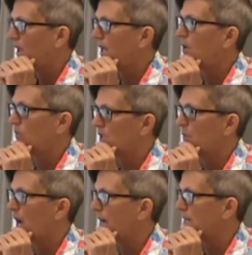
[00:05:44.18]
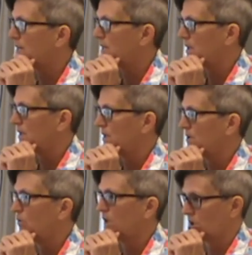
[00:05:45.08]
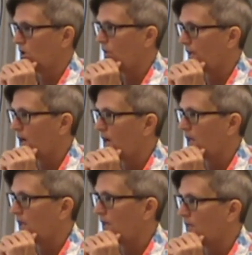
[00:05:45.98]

in response to what's going on. If